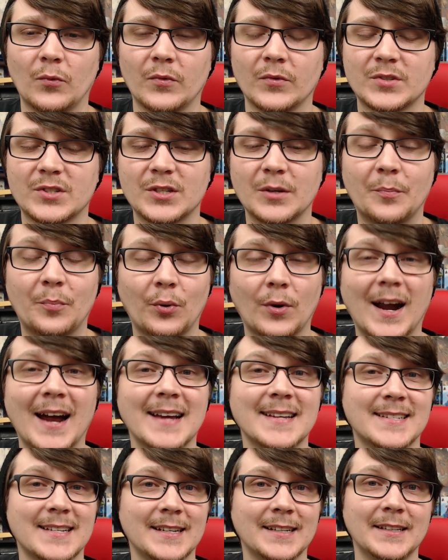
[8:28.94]

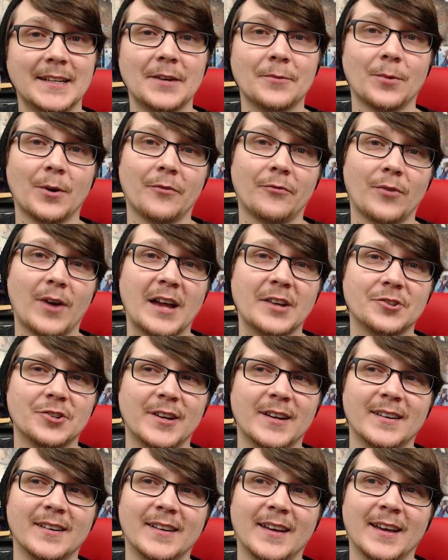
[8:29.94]
surprisingly
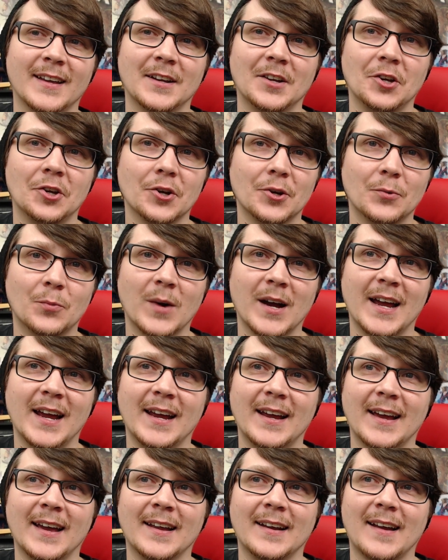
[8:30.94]
refreshing in a good
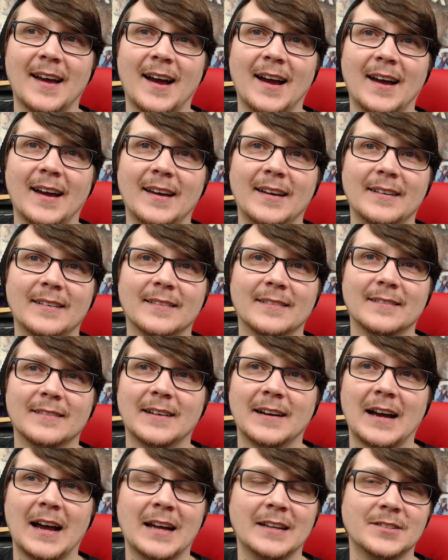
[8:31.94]
way. And I,
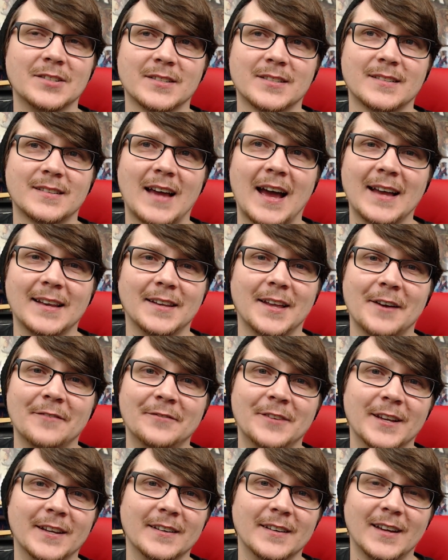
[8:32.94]
I just, I loved
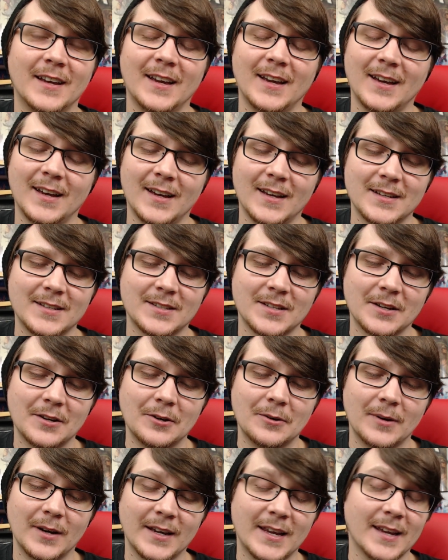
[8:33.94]
it.
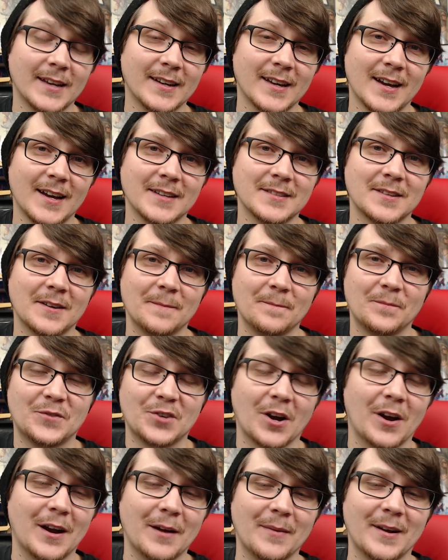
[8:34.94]
So again, guys,
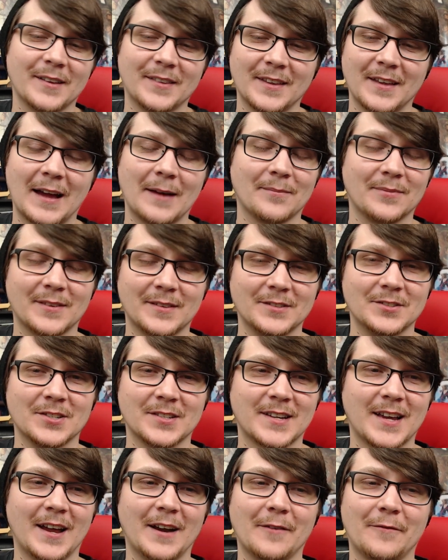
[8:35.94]
sorry about, I'm
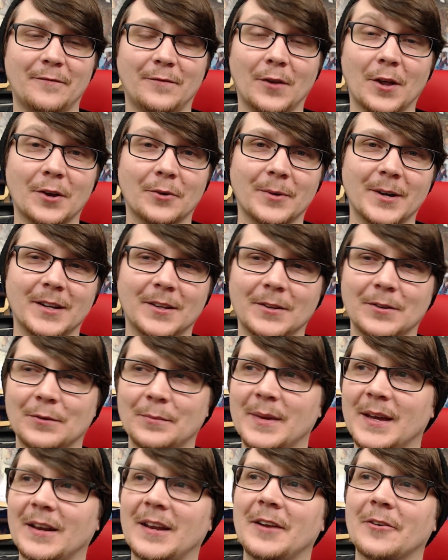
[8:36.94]
just kind of fluttery a little
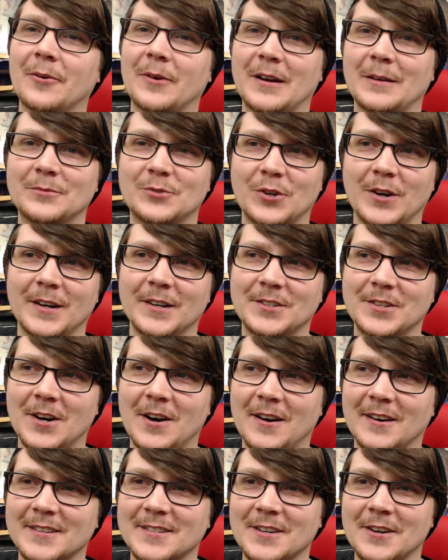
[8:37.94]
bit here where I'm trying to
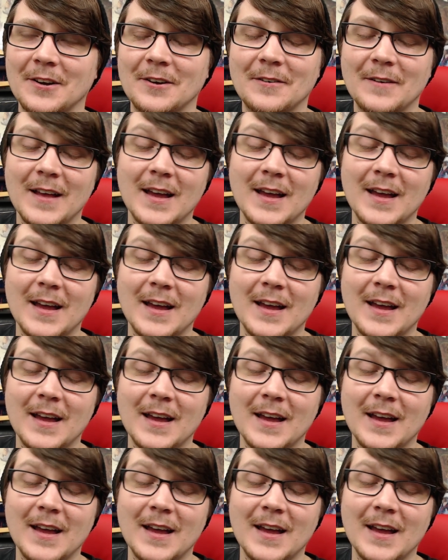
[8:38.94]
talk. So